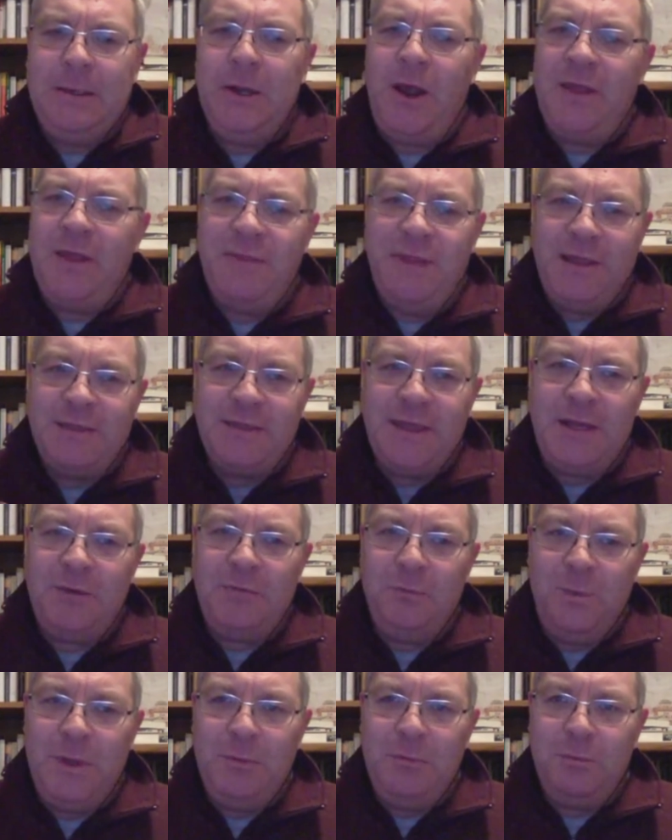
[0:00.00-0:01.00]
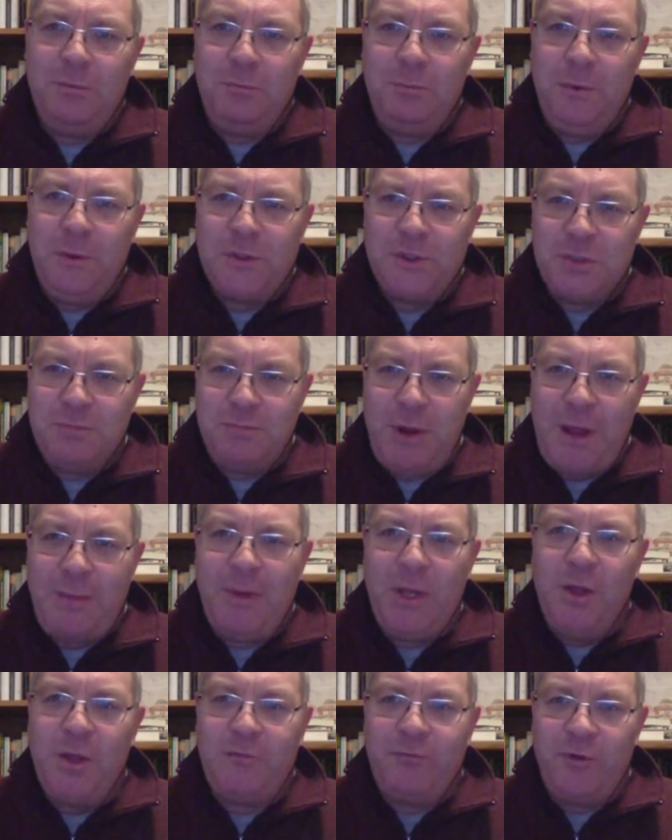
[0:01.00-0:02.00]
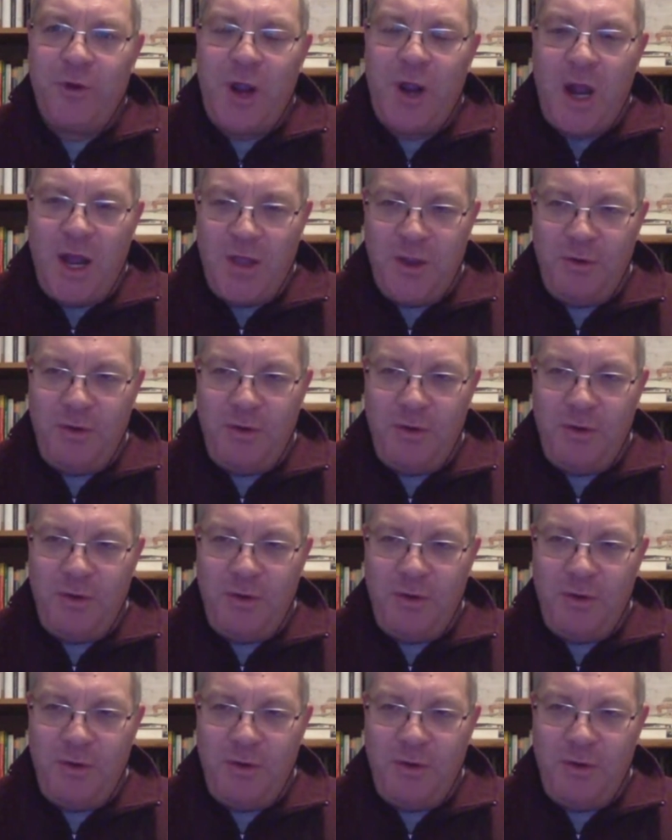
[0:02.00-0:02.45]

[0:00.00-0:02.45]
you know, I think that we should probably look for